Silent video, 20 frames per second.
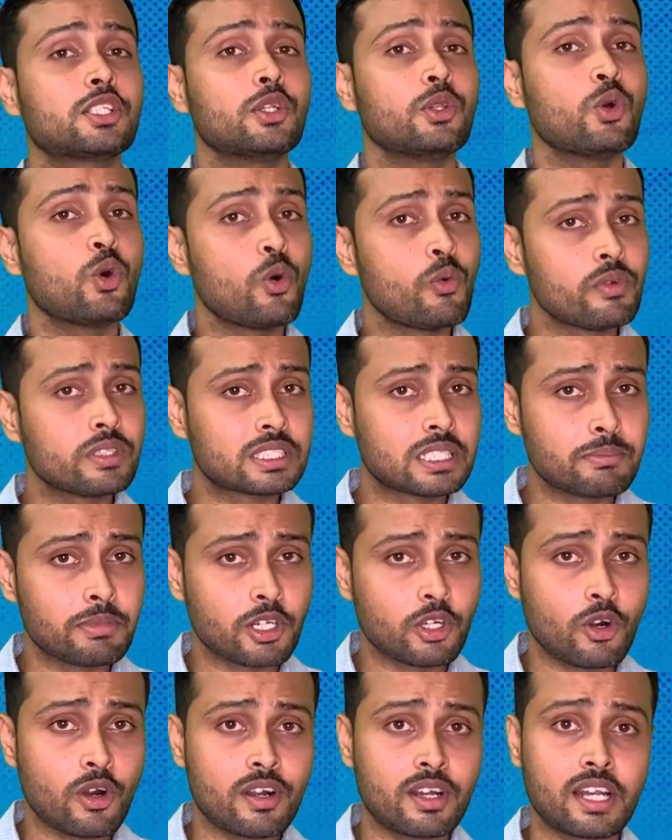no visible
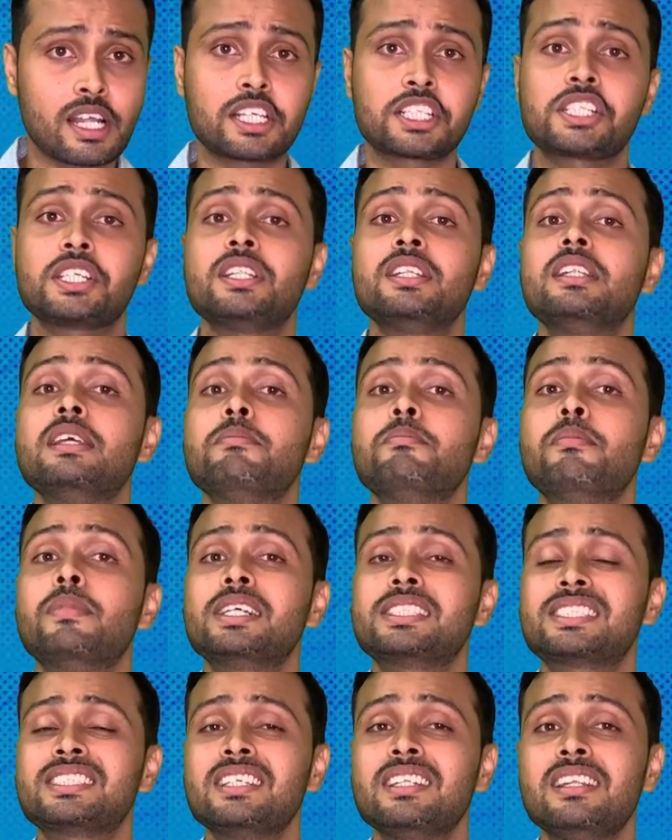contraction in the
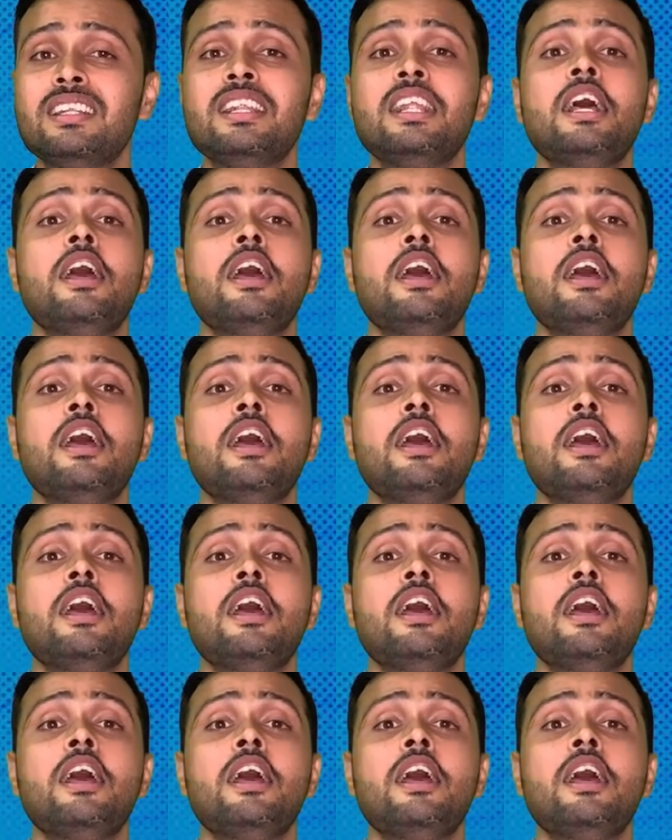muscle.